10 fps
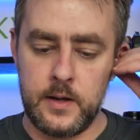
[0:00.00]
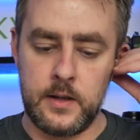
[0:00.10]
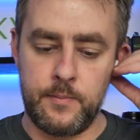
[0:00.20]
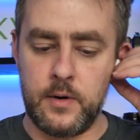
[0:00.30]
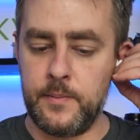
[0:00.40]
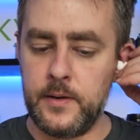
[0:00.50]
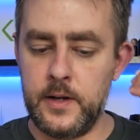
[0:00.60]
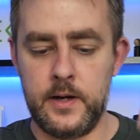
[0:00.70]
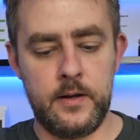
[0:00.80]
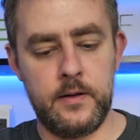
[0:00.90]
And they pop in
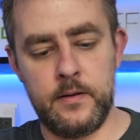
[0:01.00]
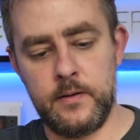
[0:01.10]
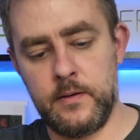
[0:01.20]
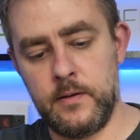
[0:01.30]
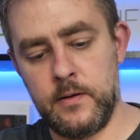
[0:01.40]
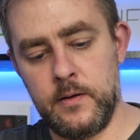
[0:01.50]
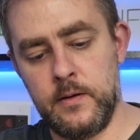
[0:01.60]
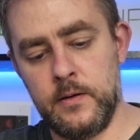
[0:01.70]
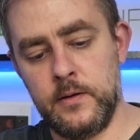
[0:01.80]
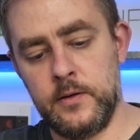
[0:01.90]
here
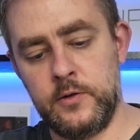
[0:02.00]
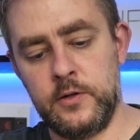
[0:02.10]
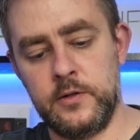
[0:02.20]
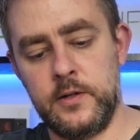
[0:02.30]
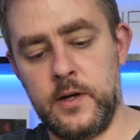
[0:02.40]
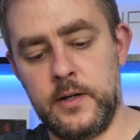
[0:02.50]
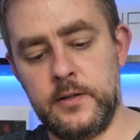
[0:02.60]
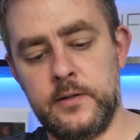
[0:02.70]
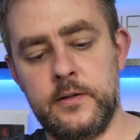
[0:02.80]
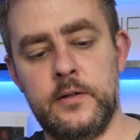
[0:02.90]
just
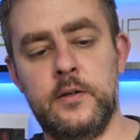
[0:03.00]
nice.